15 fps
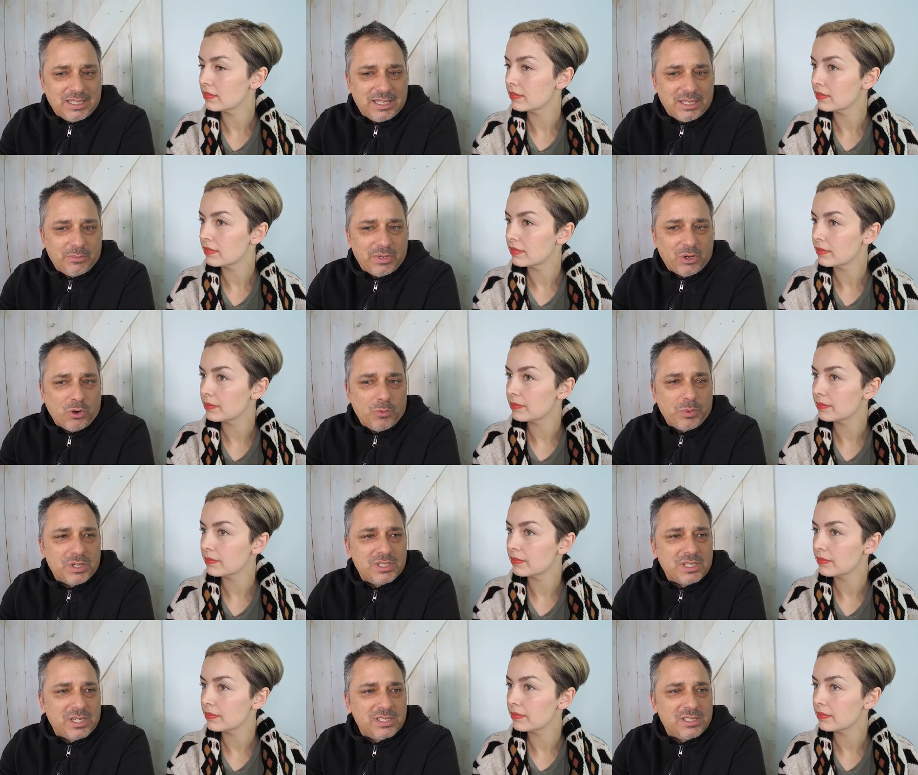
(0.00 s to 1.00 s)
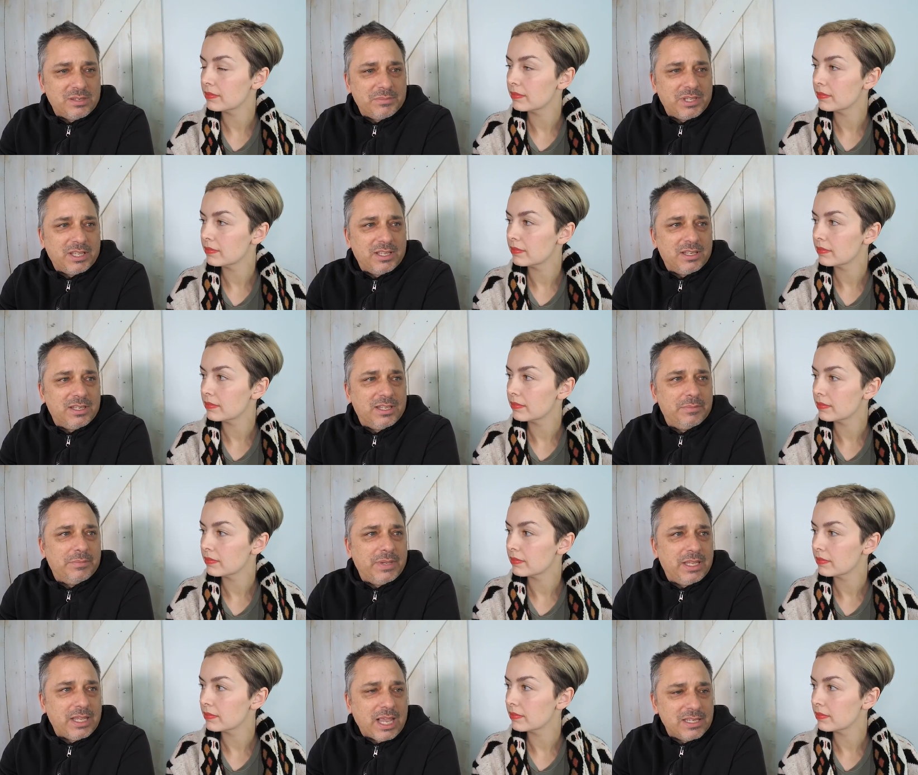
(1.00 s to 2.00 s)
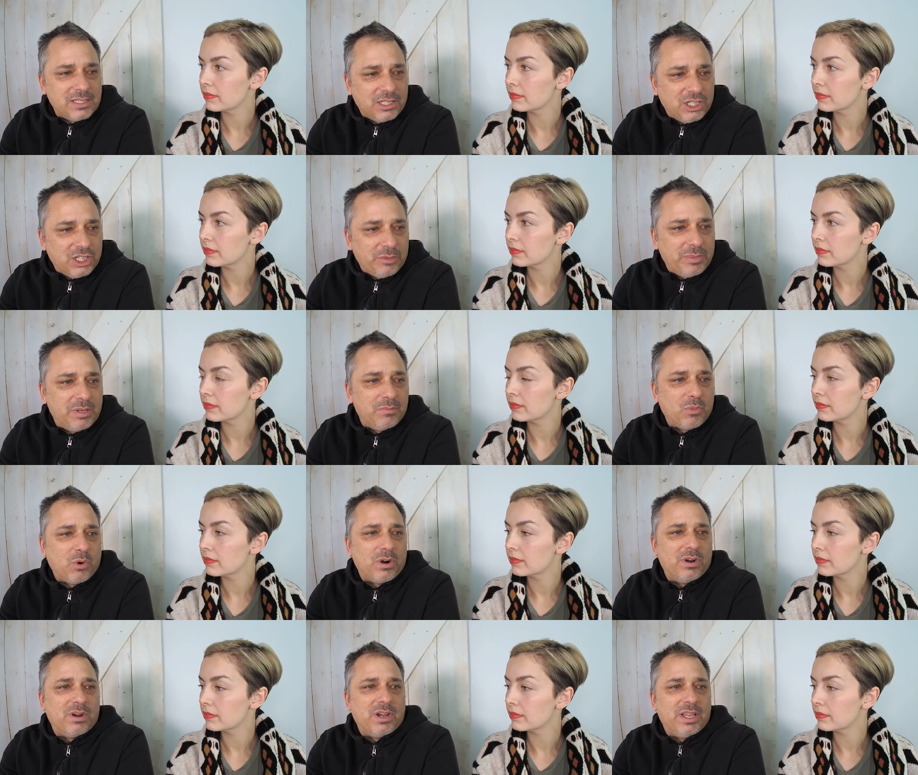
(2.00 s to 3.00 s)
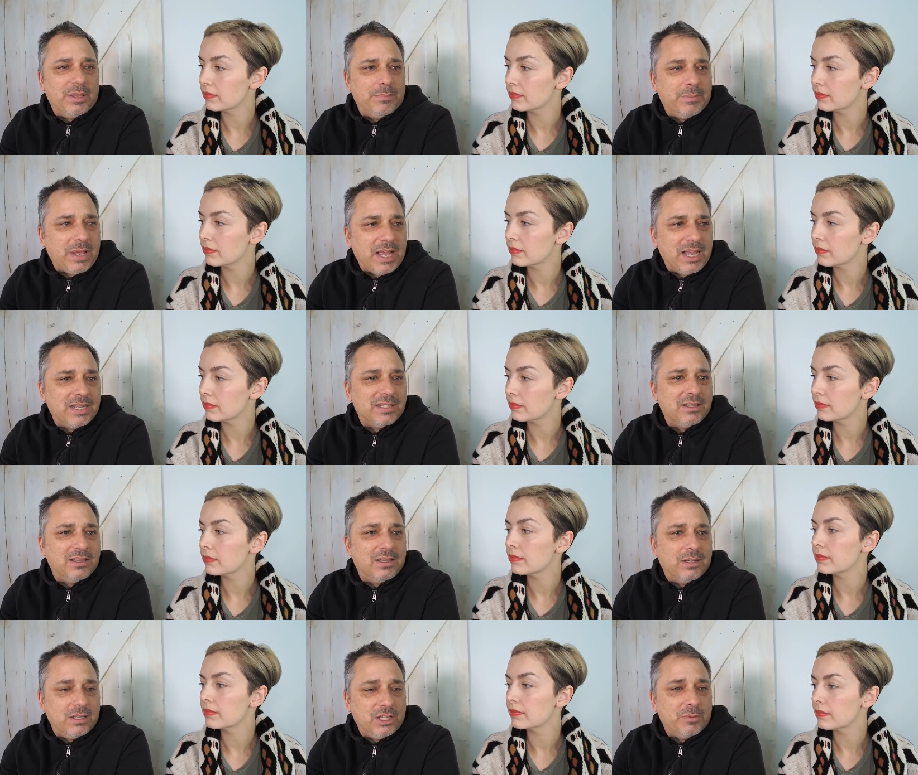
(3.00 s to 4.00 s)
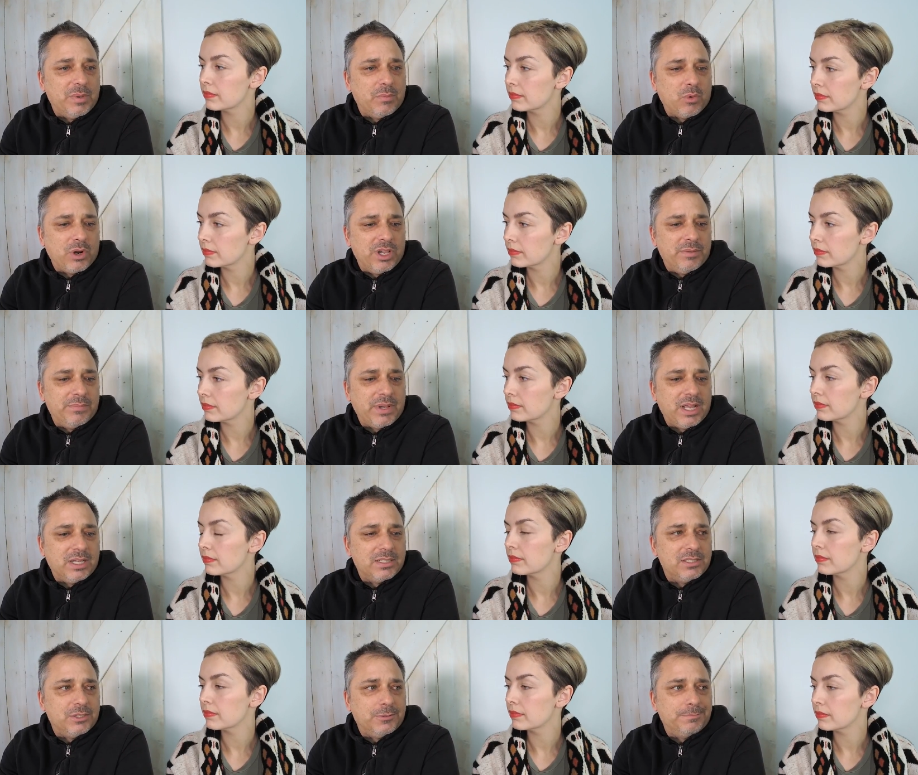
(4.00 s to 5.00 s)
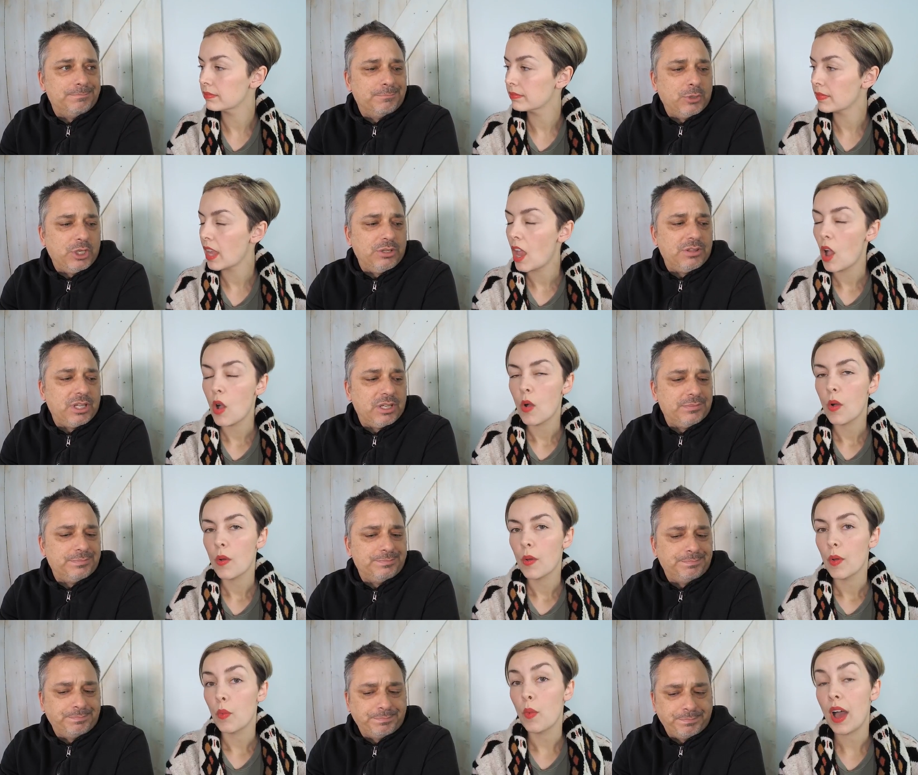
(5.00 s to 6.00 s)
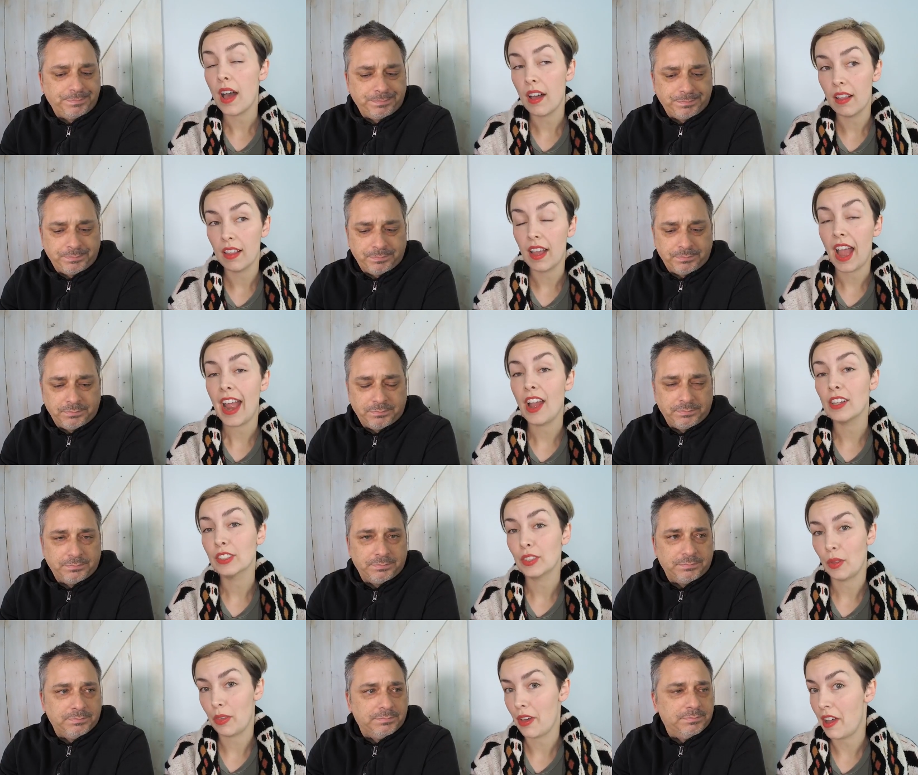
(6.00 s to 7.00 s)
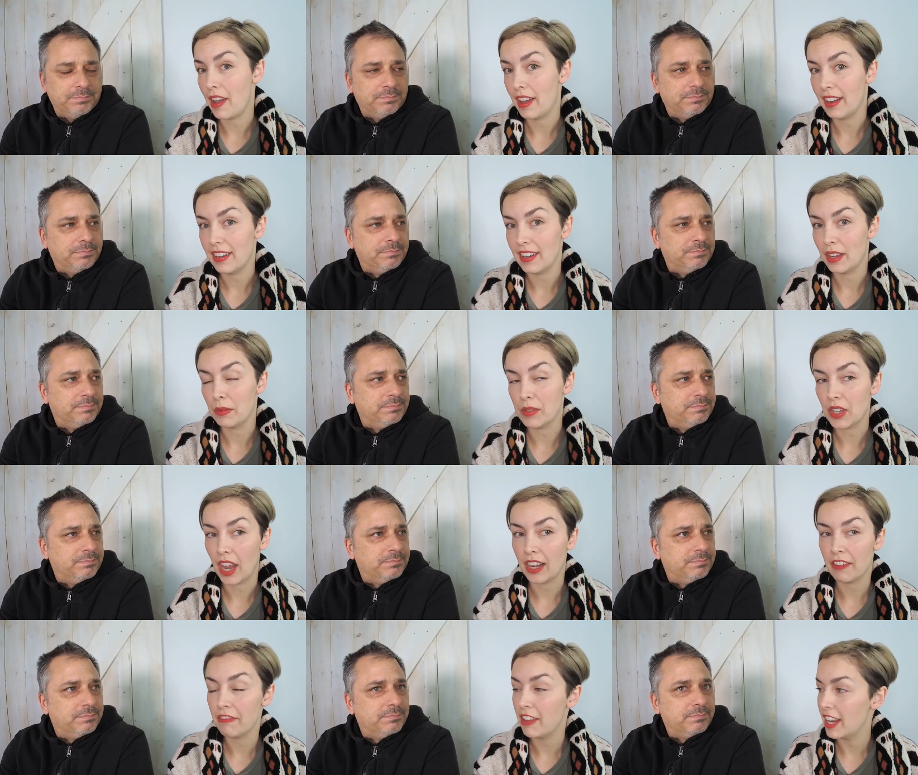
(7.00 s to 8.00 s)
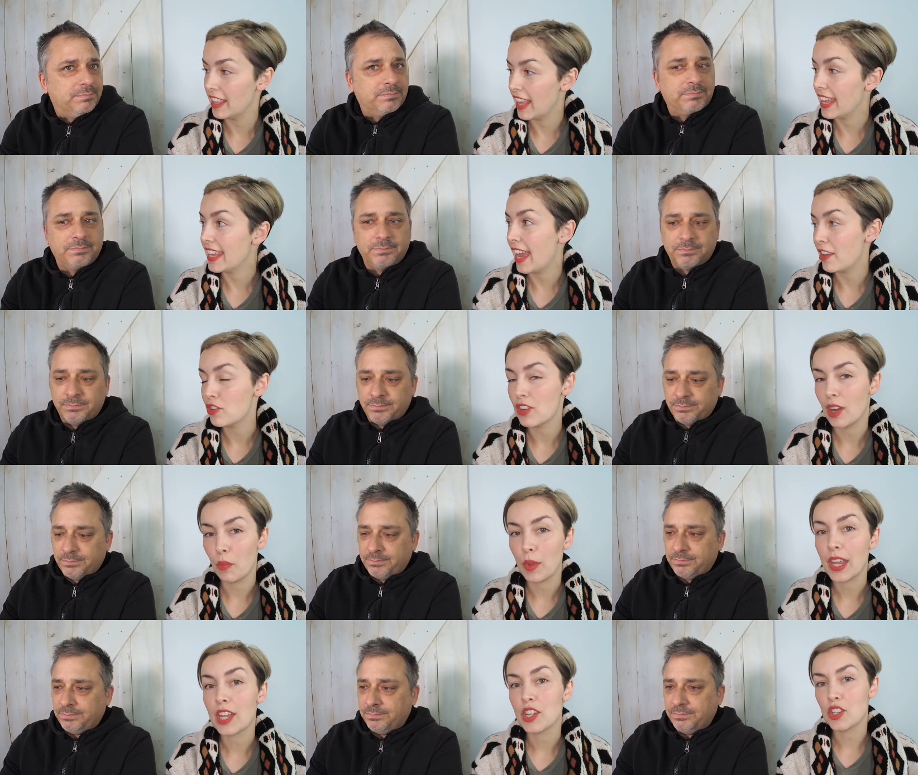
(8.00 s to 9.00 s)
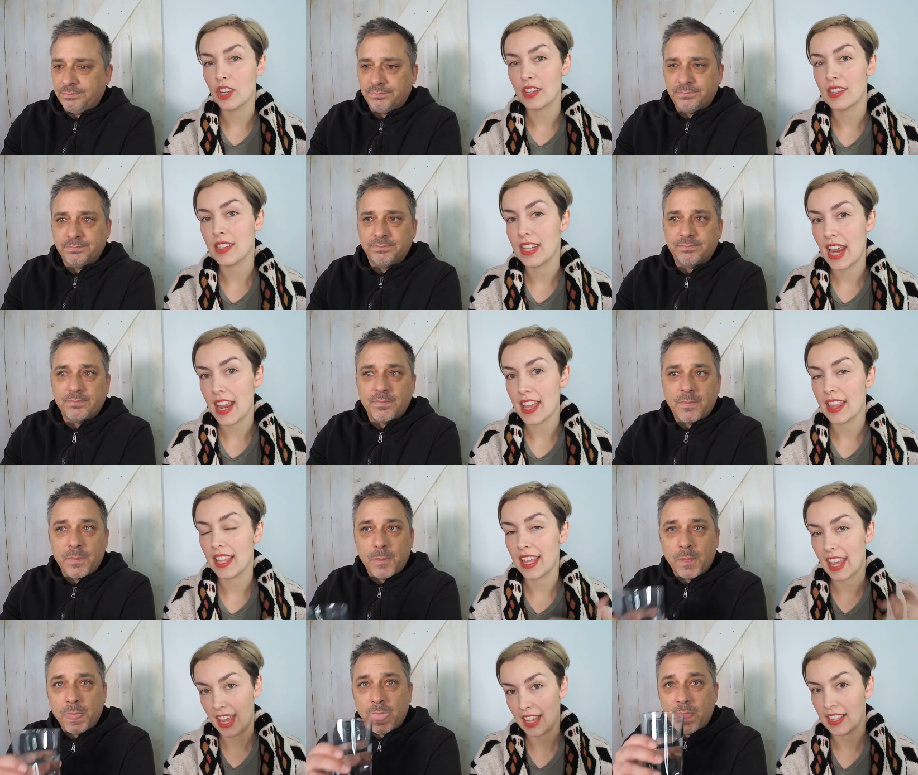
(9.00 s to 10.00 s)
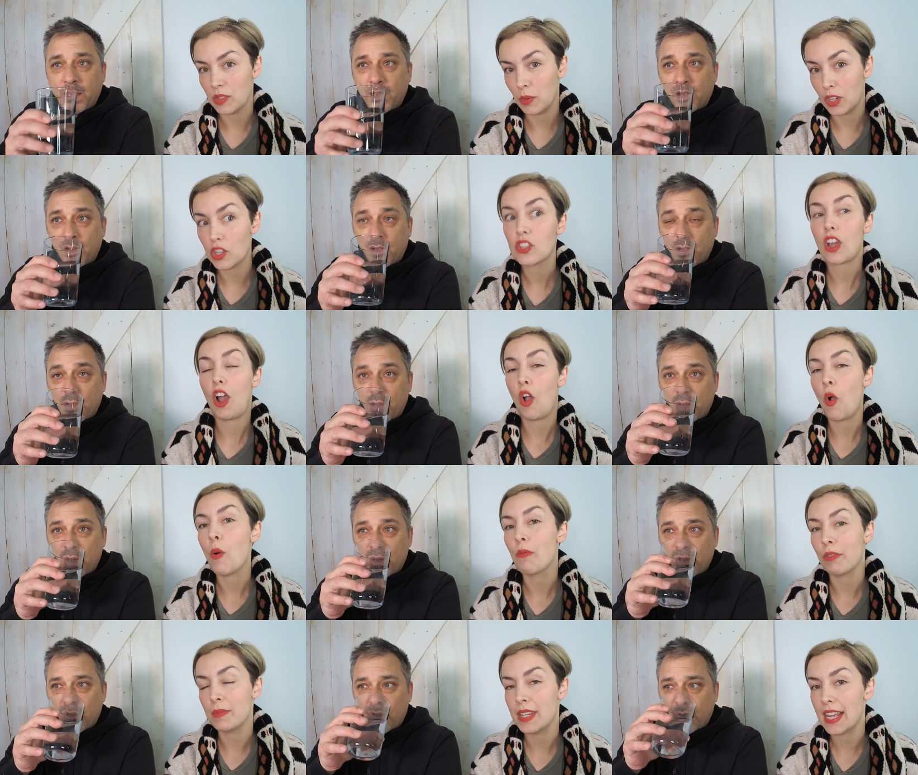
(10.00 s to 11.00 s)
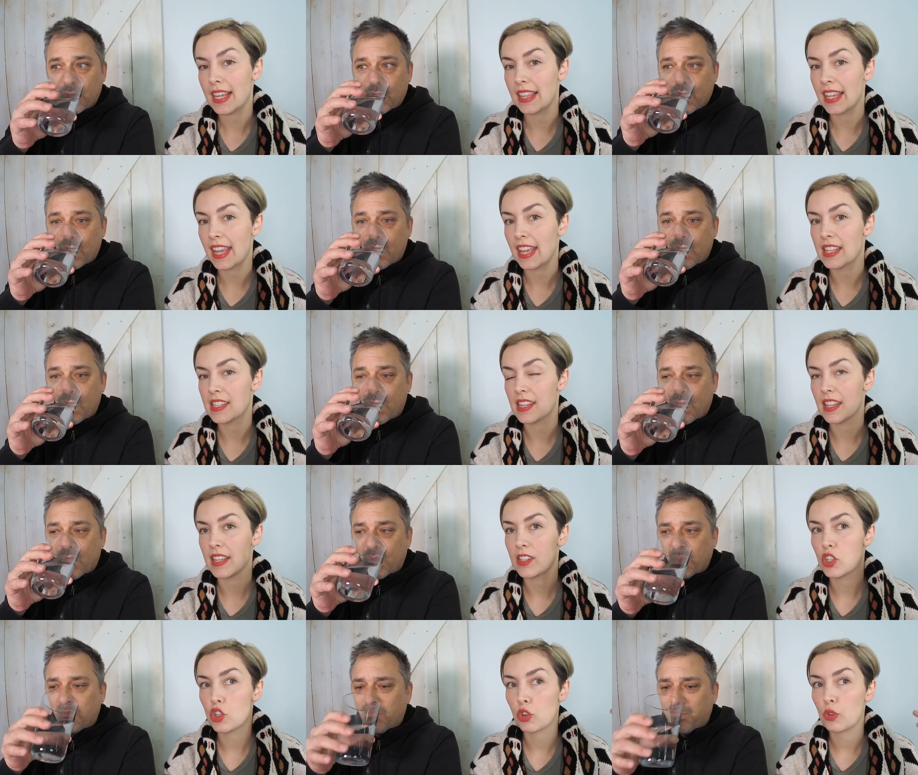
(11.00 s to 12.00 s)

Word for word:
Speaker 1: I think when Oprah says something, it has a little bit more impact, So what do you think?
Speaker 2: Well, I also thought it was kind of fitting that yesterday we had just taken the kids. We just got home from taking the kids to this